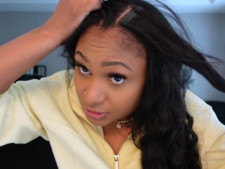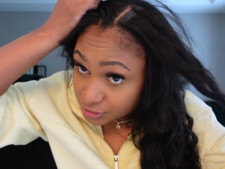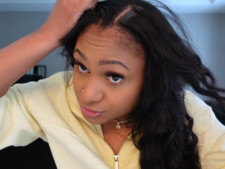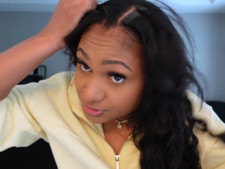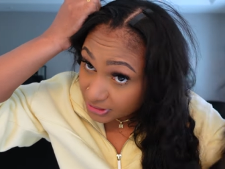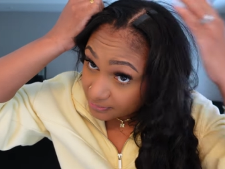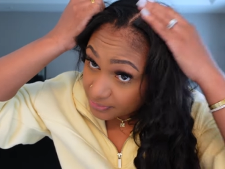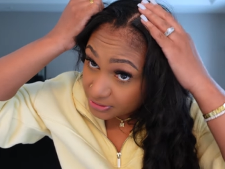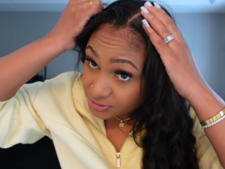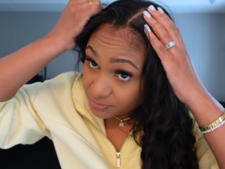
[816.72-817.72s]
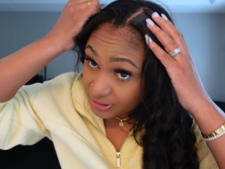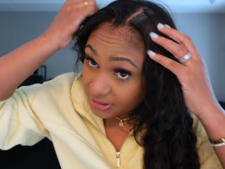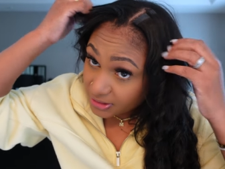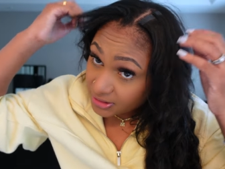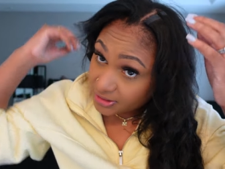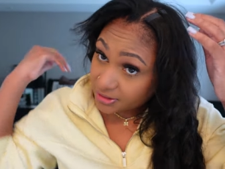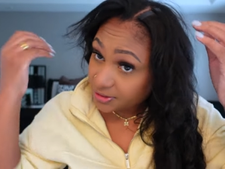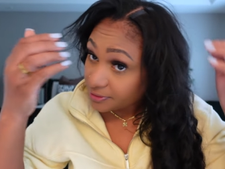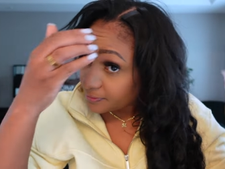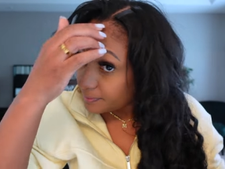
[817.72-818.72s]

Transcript: two tape ins right here